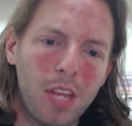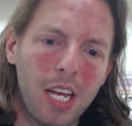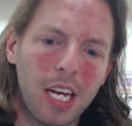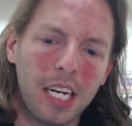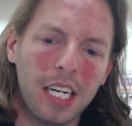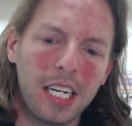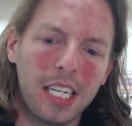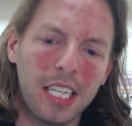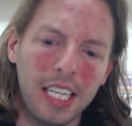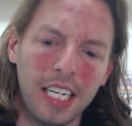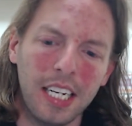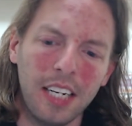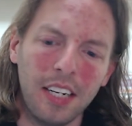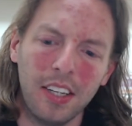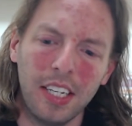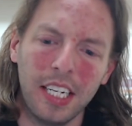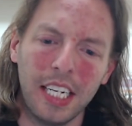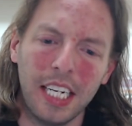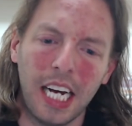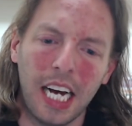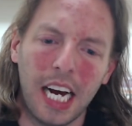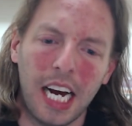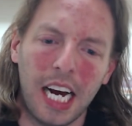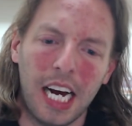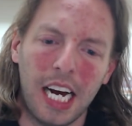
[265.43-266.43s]
Clearly,
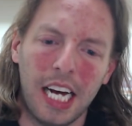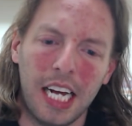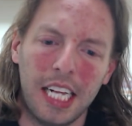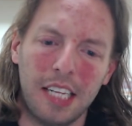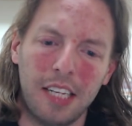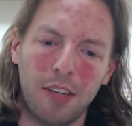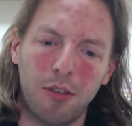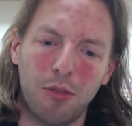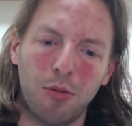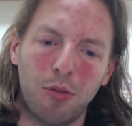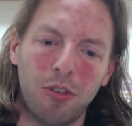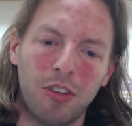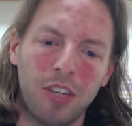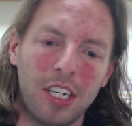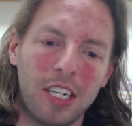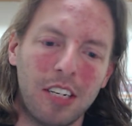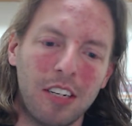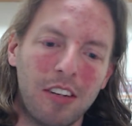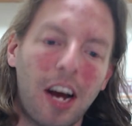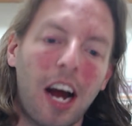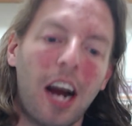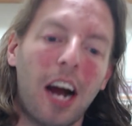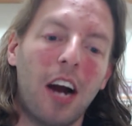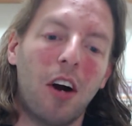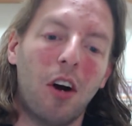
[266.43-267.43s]
this was the
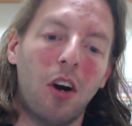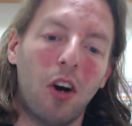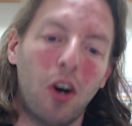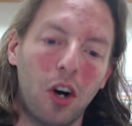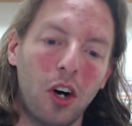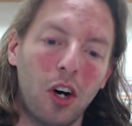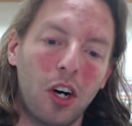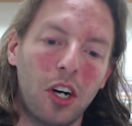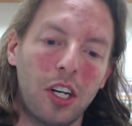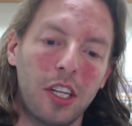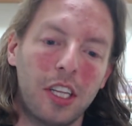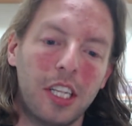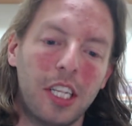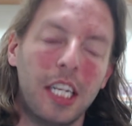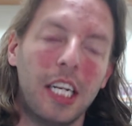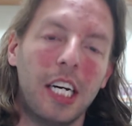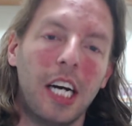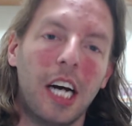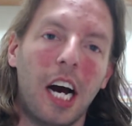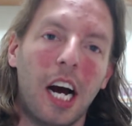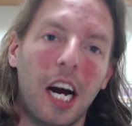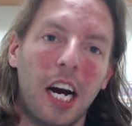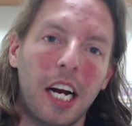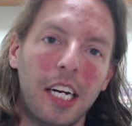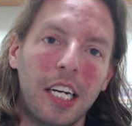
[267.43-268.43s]
entire hook, the
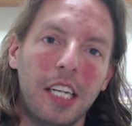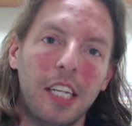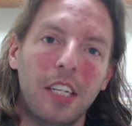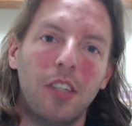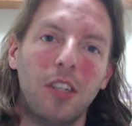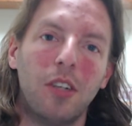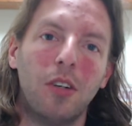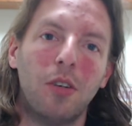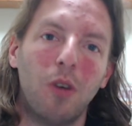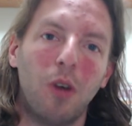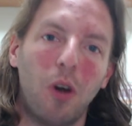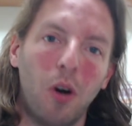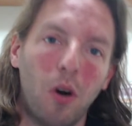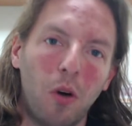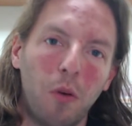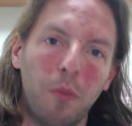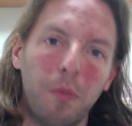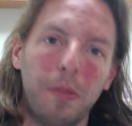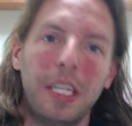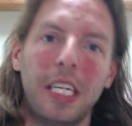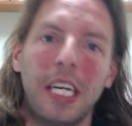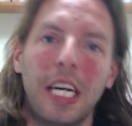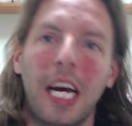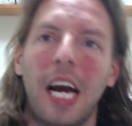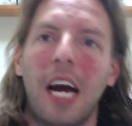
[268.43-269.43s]
I need you, hold me
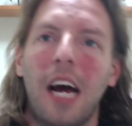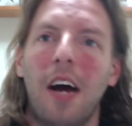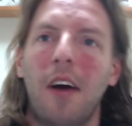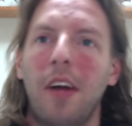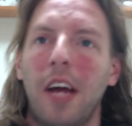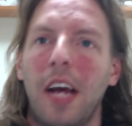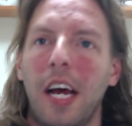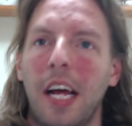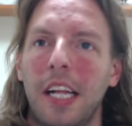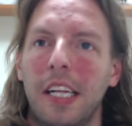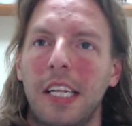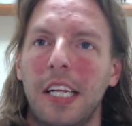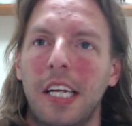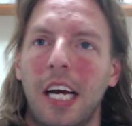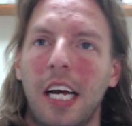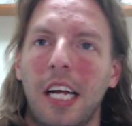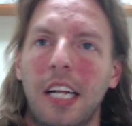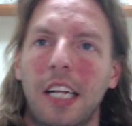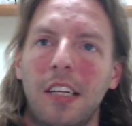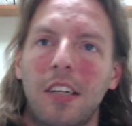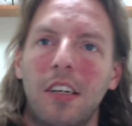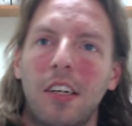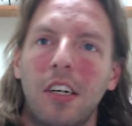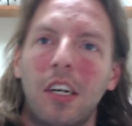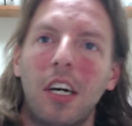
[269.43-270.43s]
down,
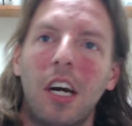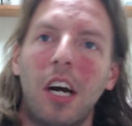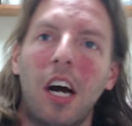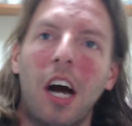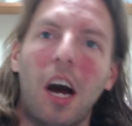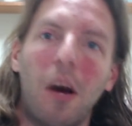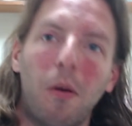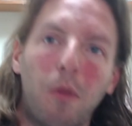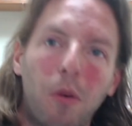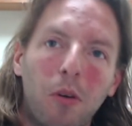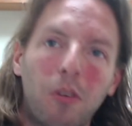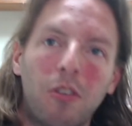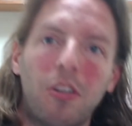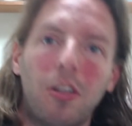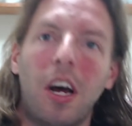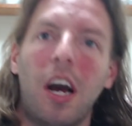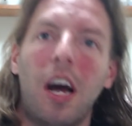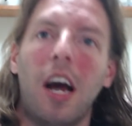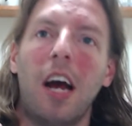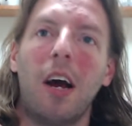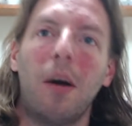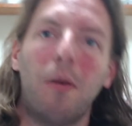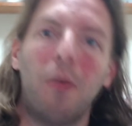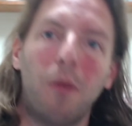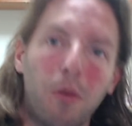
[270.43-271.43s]
and I won't
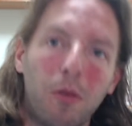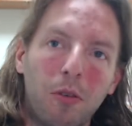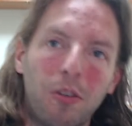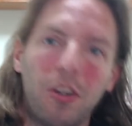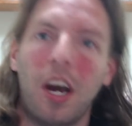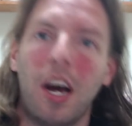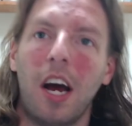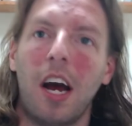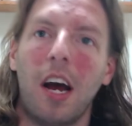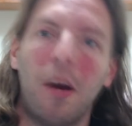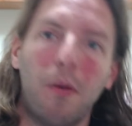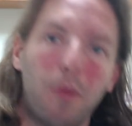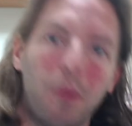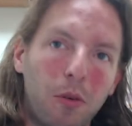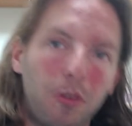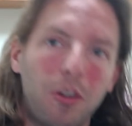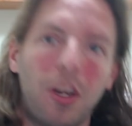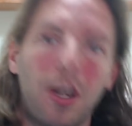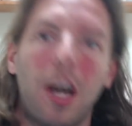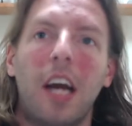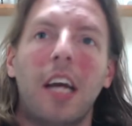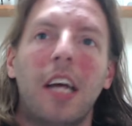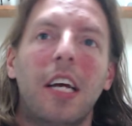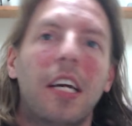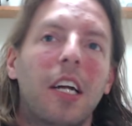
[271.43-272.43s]
die, I won't die, I won't
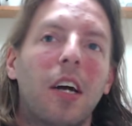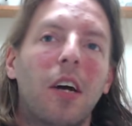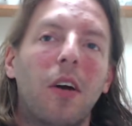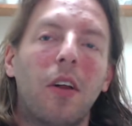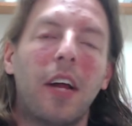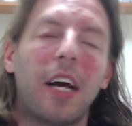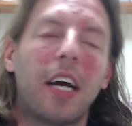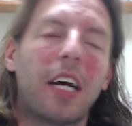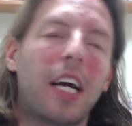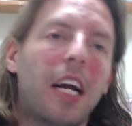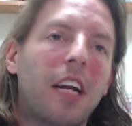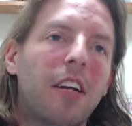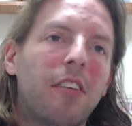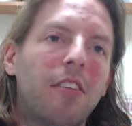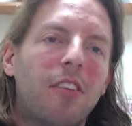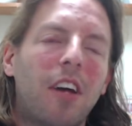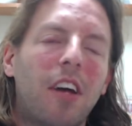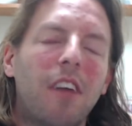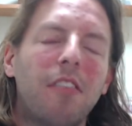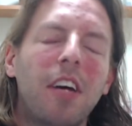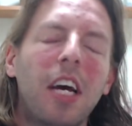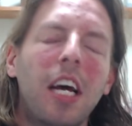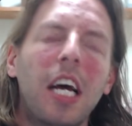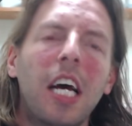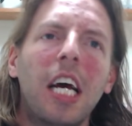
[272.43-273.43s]
die, you know, that kind of stuff.